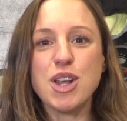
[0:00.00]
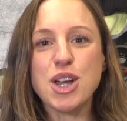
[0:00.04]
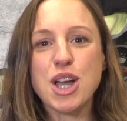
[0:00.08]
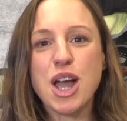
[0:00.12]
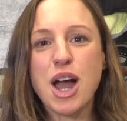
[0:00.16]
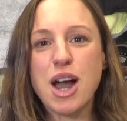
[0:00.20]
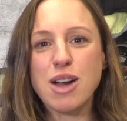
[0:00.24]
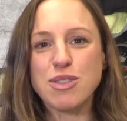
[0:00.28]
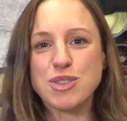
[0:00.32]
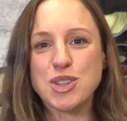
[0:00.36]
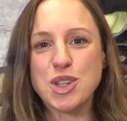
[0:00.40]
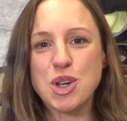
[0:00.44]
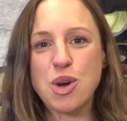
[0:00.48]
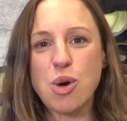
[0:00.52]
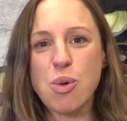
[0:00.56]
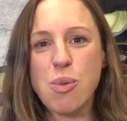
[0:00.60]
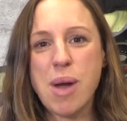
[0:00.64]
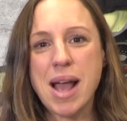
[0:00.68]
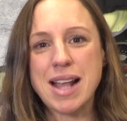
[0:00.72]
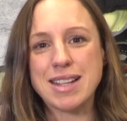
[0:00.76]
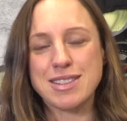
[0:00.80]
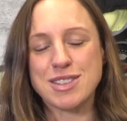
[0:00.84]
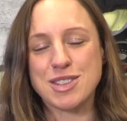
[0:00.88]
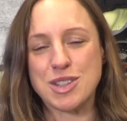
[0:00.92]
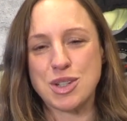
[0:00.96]
you look after your
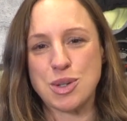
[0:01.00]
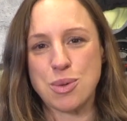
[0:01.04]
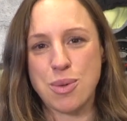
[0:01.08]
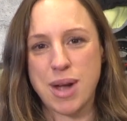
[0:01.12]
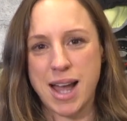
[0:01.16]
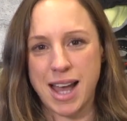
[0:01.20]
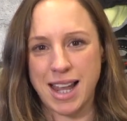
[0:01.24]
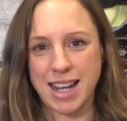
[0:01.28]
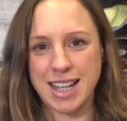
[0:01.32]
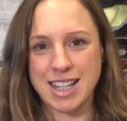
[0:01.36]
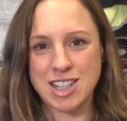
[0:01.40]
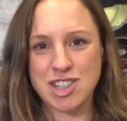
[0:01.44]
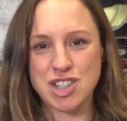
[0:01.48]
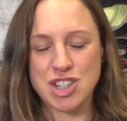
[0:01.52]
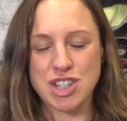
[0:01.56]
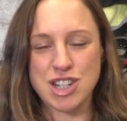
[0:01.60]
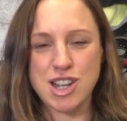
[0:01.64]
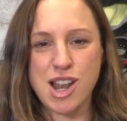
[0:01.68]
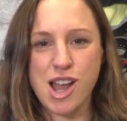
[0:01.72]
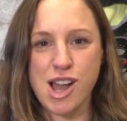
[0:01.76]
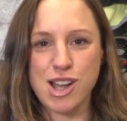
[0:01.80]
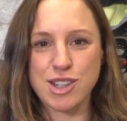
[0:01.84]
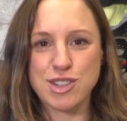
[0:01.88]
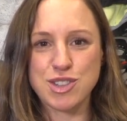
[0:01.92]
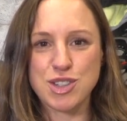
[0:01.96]
wetsuit well, it should
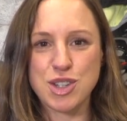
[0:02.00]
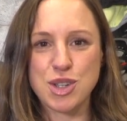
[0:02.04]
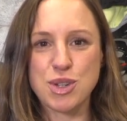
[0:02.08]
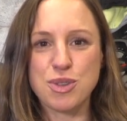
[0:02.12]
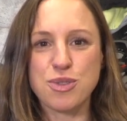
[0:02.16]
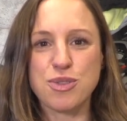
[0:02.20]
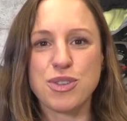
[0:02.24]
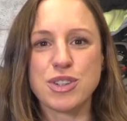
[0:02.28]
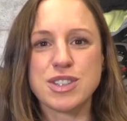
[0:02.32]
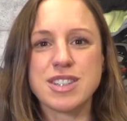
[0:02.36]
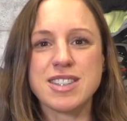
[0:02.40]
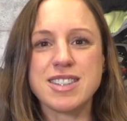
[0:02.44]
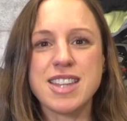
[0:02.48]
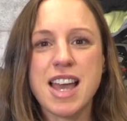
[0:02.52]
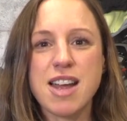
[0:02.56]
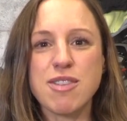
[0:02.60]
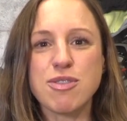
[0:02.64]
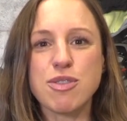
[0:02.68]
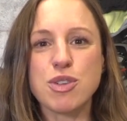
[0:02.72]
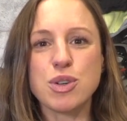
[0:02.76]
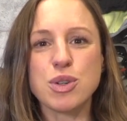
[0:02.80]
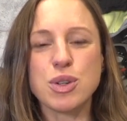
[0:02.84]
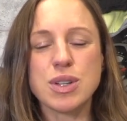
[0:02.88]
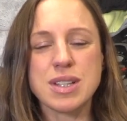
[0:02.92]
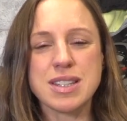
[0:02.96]
last you for
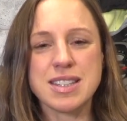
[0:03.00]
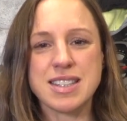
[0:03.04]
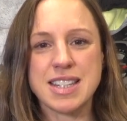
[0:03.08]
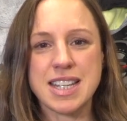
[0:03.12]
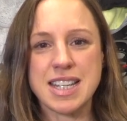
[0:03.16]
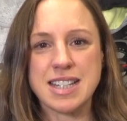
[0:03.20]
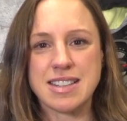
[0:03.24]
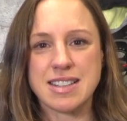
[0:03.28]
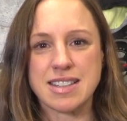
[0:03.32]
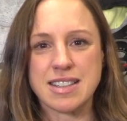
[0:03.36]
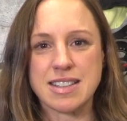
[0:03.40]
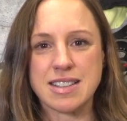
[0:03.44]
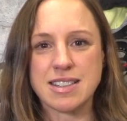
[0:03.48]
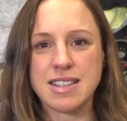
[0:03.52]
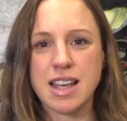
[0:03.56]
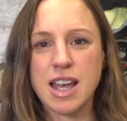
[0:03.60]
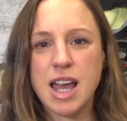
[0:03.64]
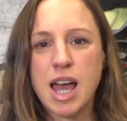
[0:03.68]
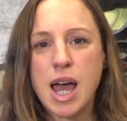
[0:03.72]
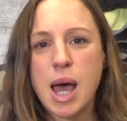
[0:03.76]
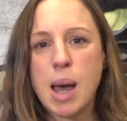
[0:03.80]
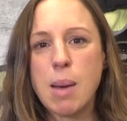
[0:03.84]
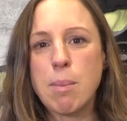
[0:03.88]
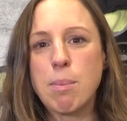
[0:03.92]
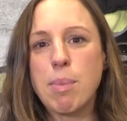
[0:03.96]
several seasons,
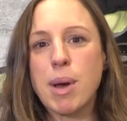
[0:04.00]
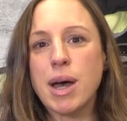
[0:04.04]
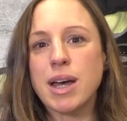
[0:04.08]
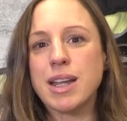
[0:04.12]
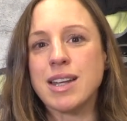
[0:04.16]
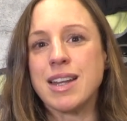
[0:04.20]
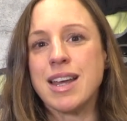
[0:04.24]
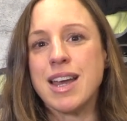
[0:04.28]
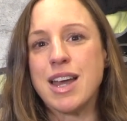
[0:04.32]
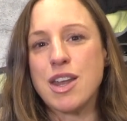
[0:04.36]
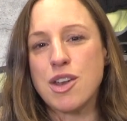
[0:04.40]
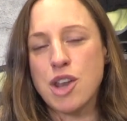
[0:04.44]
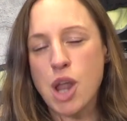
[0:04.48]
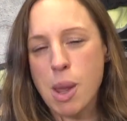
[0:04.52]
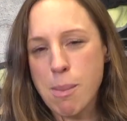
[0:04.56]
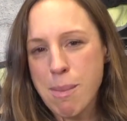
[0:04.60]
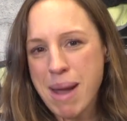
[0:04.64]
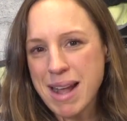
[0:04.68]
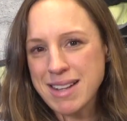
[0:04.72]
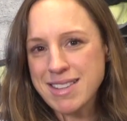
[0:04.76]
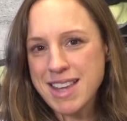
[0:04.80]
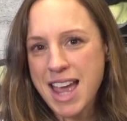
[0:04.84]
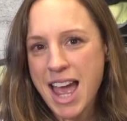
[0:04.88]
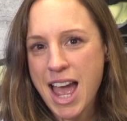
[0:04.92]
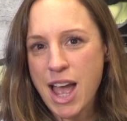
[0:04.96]
but no
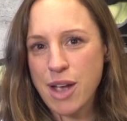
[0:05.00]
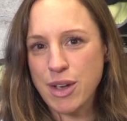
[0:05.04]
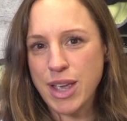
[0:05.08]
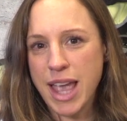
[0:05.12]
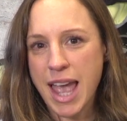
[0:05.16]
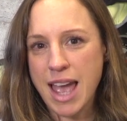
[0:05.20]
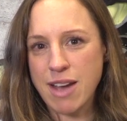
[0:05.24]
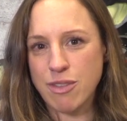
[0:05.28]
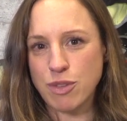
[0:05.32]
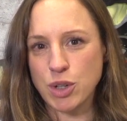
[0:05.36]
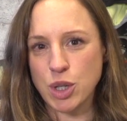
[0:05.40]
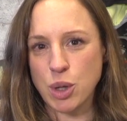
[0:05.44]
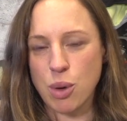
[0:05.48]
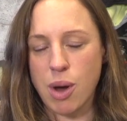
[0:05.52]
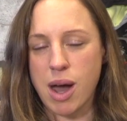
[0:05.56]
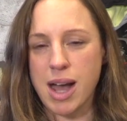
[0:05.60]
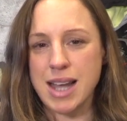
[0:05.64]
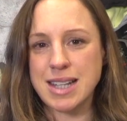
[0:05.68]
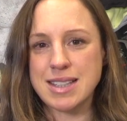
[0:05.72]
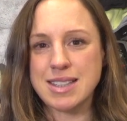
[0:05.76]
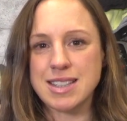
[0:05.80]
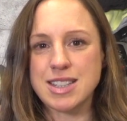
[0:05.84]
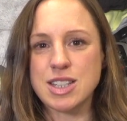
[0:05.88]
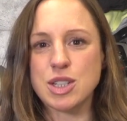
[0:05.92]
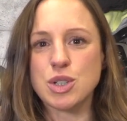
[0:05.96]
matter how careful you are,
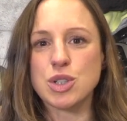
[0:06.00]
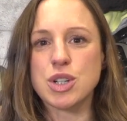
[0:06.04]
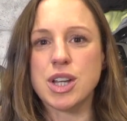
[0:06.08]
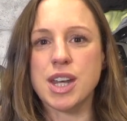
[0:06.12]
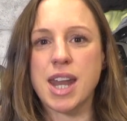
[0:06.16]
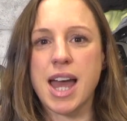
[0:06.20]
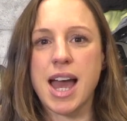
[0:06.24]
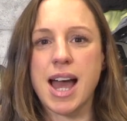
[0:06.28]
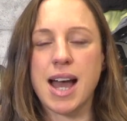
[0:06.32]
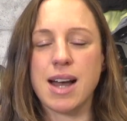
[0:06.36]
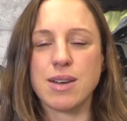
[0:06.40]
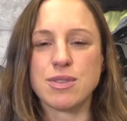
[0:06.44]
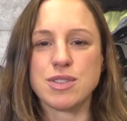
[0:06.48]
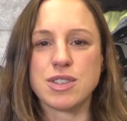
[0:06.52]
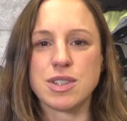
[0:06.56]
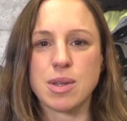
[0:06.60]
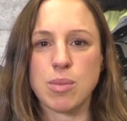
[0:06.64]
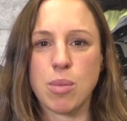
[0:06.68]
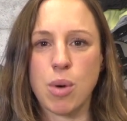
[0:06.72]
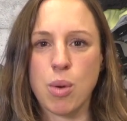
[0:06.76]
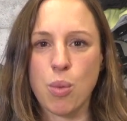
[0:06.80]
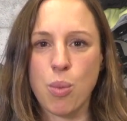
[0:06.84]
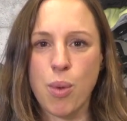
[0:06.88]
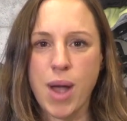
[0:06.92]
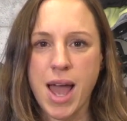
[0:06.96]
it's still going to have
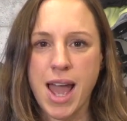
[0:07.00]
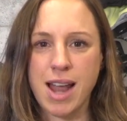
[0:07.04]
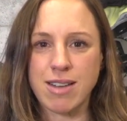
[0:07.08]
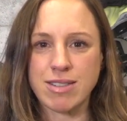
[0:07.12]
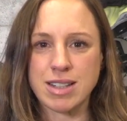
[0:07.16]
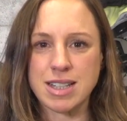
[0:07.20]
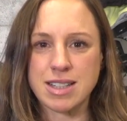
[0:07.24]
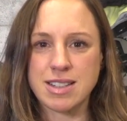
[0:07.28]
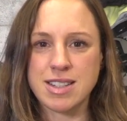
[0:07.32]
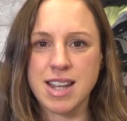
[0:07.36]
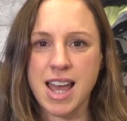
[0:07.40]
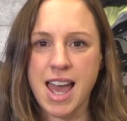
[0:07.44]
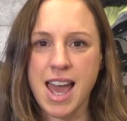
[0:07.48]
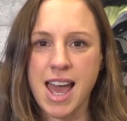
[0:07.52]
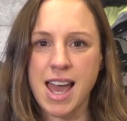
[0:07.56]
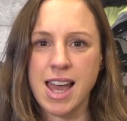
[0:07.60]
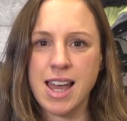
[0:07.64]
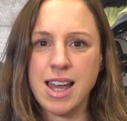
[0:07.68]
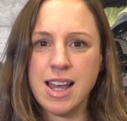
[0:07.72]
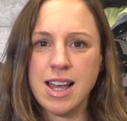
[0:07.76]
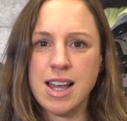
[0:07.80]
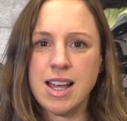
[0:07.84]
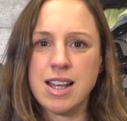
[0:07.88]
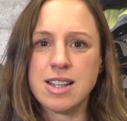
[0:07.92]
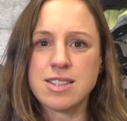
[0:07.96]
some wear and tear.
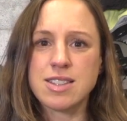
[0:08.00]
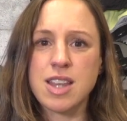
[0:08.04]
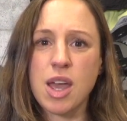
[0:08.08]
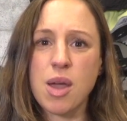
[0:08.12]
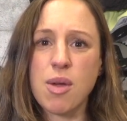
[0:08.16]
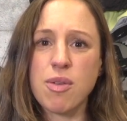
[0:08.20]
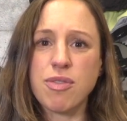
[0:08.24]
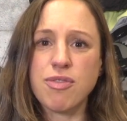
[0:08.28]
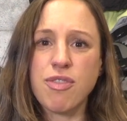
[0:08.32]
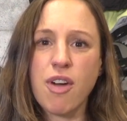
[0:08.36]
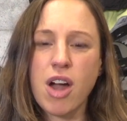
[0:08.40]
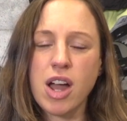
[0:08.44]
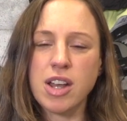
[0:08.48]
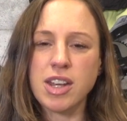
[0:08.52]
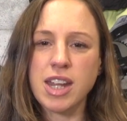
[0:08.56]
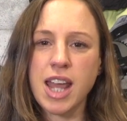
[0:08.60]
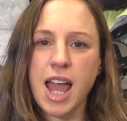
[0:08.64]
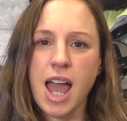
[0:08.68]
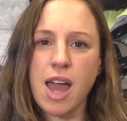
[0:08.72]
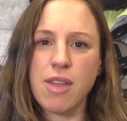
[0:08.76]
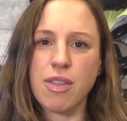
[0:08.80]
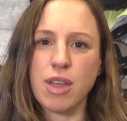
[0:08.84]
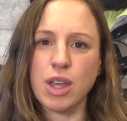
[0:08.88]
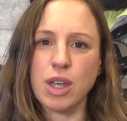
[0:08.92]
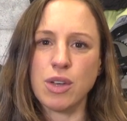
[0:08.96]
So finding
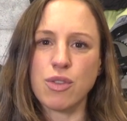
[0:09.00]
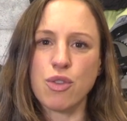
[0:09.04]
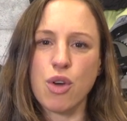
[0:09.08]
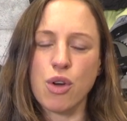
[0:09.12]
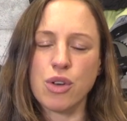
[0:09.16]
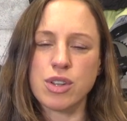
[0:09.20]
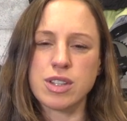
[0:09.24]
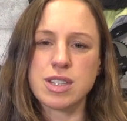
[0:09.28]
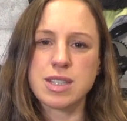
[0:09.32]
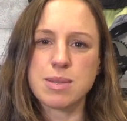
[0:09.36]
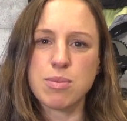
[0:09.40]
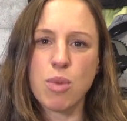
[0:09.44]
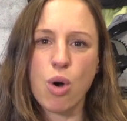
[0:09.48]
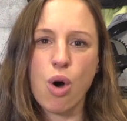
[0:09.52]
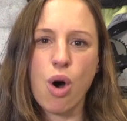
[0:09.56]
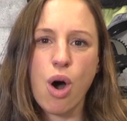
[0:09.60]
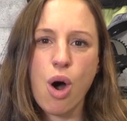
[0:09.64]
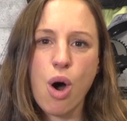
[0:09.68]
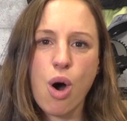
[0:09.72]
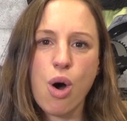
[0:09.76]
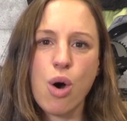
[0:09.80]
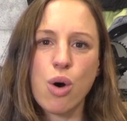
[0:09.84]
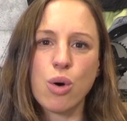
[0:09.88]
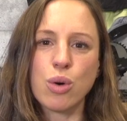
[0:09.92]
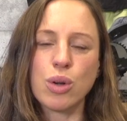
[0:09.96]
out that you've got a small
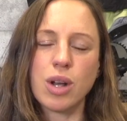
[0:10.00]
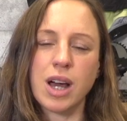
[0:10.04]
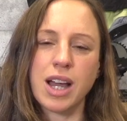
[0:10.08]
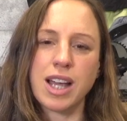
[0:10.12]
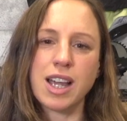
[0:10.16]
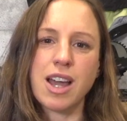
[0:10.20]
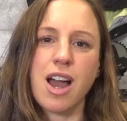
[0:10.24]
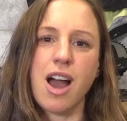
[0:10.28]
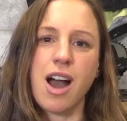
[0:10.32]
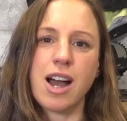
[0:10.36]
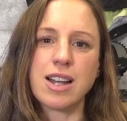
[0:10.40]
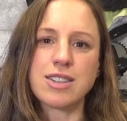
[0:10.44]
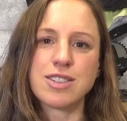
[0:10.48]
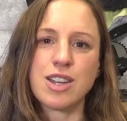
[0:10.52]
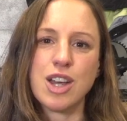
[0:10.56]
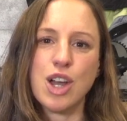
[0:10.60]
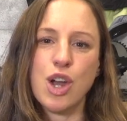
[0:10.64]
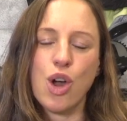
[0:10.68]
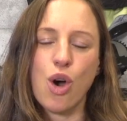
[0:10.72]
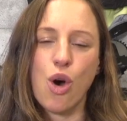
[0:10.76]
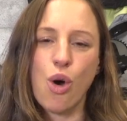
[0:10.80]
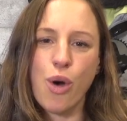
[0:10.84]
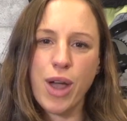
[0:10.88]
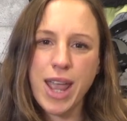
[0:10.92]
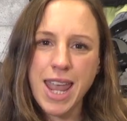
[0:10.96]
hole, a cut,
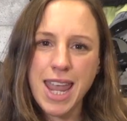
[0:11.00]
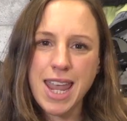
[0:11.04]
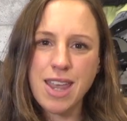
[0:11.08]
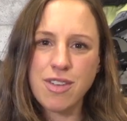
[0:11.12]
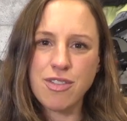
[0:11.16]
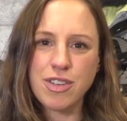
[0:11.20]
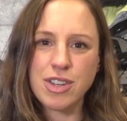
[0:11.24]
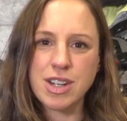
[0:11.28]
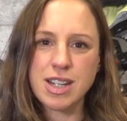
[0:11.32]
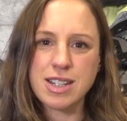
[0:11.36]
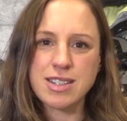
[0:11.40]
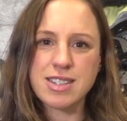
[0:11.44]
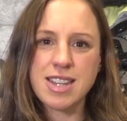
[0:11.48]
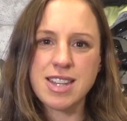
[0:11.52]
or even a